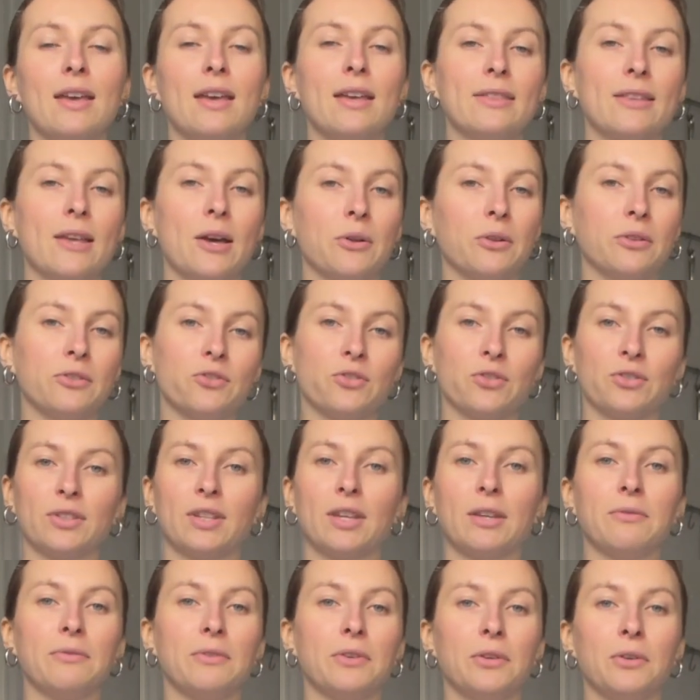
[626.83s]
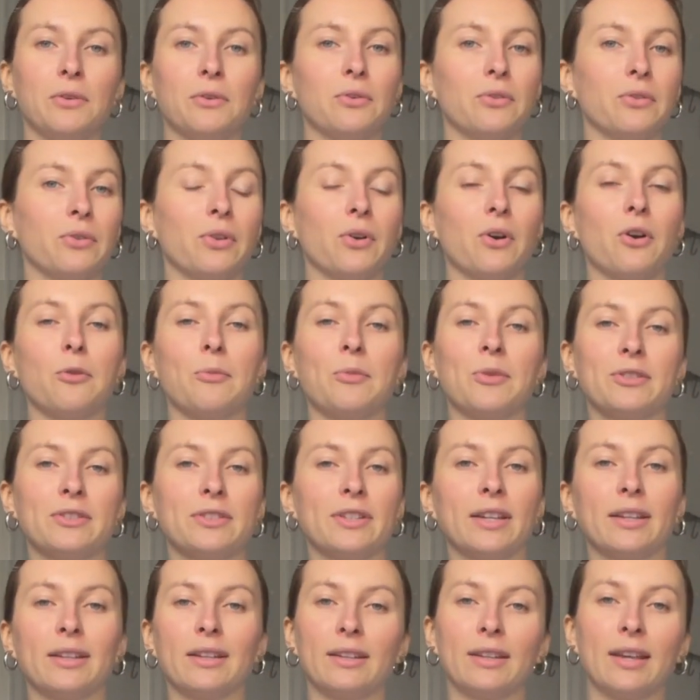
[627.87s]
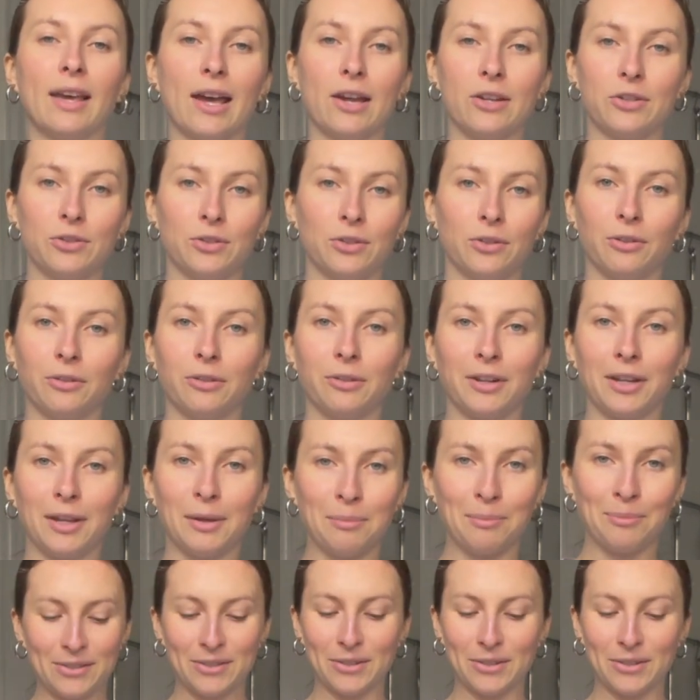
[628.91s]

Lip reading: and that will just give you almost like a cashew cream.